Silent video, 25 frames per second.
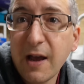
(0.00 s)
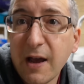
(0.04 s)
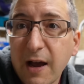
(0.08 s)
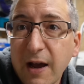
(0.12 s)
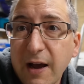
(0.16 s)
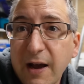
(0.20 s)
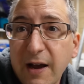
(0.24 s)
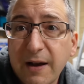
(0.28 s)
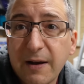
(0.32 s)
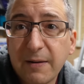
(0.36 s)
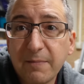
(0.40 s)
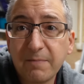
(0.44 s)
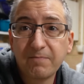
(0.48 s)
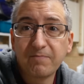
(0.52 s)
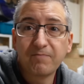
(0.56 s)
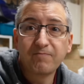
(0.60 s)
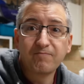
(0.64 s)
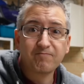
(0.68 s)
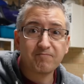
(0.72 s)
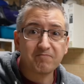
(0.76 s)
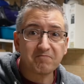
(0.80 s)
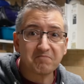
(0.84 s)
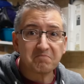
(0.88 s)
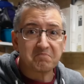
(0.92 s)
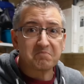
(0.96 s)

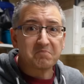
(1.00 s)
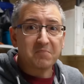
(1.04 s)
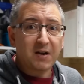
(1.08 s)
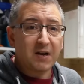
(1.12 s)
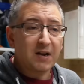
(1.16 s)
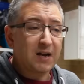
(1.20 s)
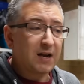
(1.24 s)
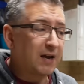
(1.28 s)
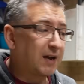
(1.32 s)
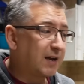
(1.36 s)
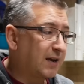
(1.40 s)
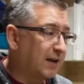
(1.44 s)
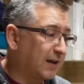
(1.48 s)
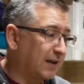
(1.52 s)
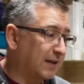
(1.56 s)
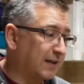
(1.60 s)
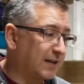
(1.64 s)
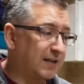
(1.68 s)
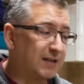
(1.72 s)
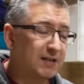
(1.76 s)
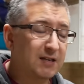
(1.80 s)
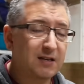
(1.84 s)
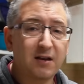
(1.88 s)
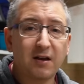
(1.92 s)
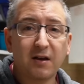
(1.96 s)

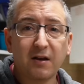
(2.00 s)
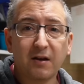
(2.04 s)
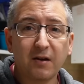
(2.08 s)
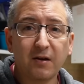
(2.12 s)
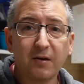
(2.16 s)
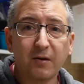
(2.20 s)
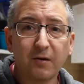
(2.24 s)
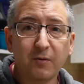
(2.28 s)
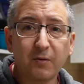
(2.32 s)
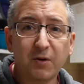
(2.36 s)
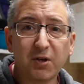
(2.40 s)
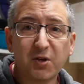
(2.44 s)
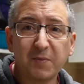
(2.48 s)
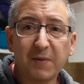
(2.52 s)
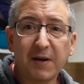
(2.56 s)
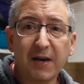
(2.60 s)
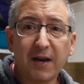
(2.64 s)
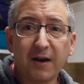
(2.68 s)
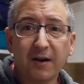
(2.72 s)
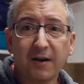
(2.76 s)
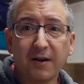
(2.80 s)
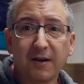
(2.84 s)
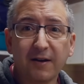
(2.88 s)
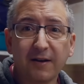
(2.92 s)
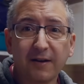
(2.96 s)
Guess wish me
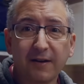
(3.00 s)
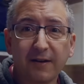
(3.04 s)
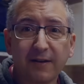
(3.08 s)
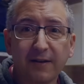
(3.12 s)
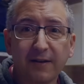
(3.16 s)
luck.